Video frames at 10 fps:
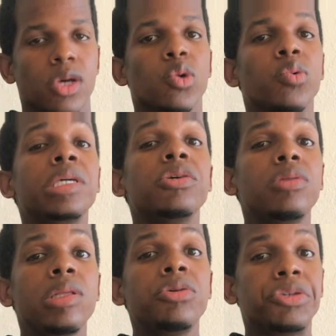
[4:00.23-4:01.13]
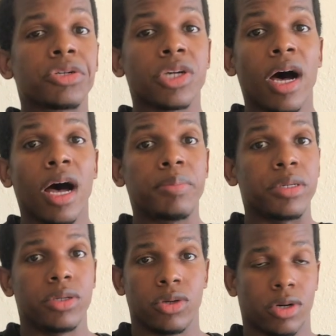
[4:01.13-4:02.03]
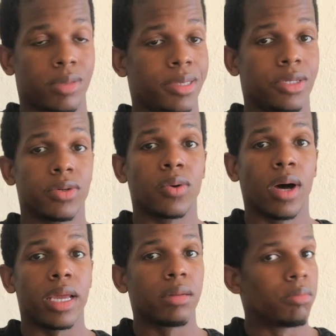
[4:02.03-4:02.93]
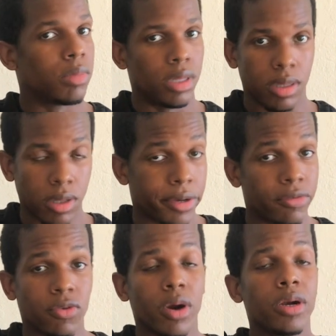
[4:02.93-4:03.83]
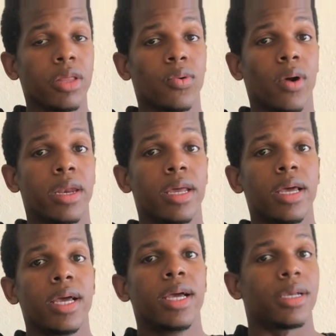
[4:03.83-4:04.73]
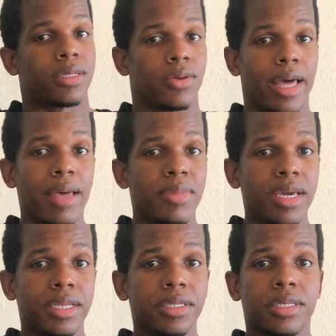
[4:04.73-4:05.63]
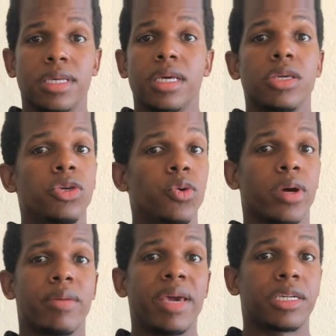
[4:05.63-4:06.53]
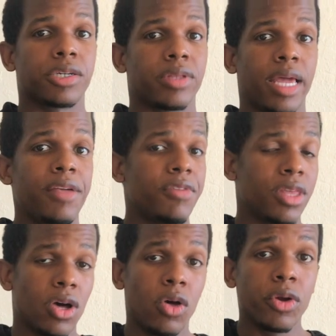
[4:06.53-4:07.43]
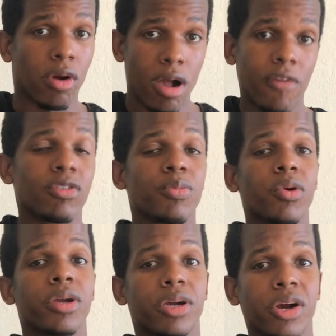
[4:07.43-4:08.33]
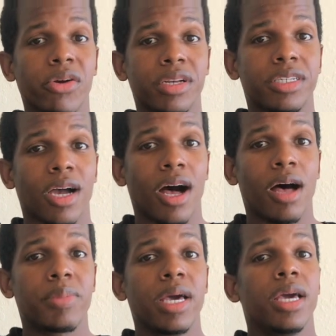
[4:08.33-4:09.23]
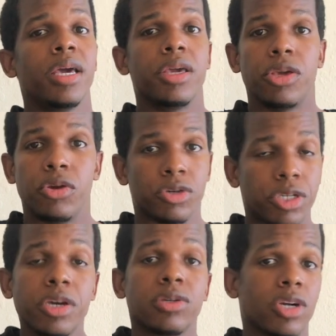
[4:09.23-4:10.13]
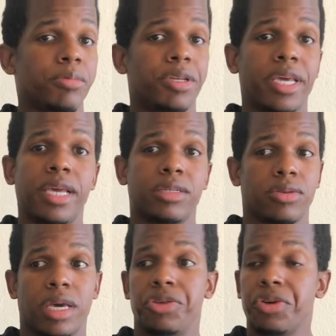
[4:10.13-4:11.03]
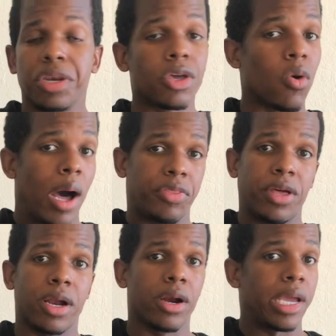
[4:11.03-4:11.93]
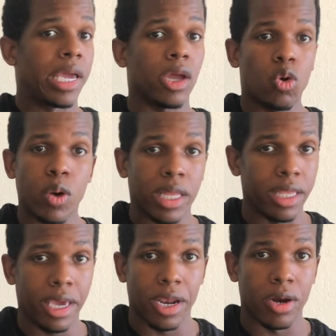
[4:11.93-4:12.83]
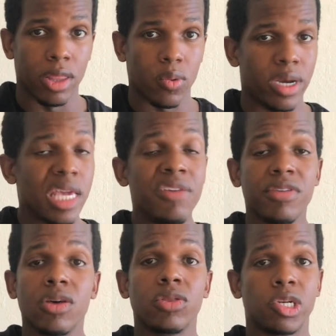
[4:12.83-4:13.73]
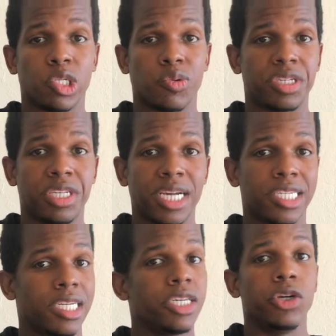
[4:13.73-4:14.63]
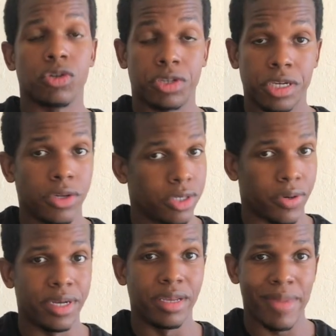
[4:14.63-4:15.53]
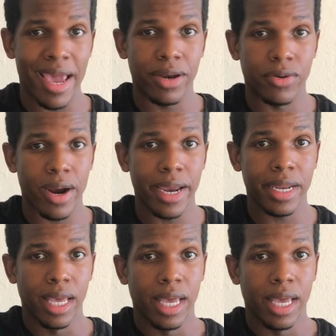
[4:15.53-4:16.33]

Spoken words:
When you lose your job, you're going to be doing what? Looking for another one. So that means you want to make sure that even though you're comfortable in your current job, your skills are up to date so that you can go out there and quickly get another one. Even though there's a recession, your skills are in demand, right?